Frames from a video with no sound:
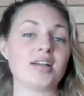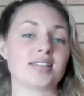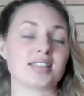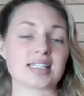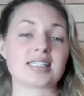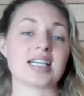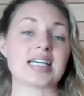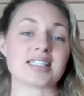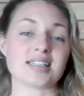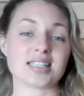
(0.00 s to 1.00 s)

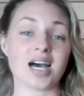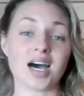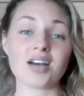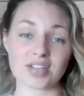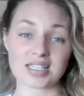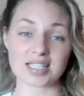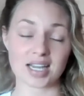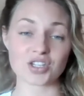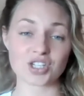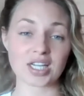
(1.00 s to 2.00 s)
Success is half
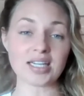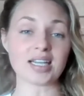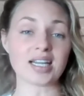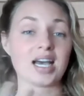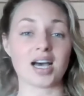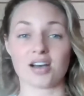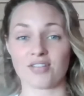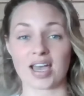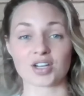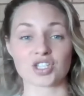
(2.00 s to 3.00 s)
intention and half
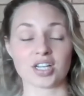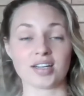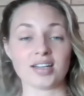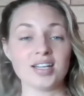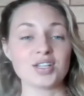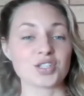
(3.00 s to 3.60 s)
action.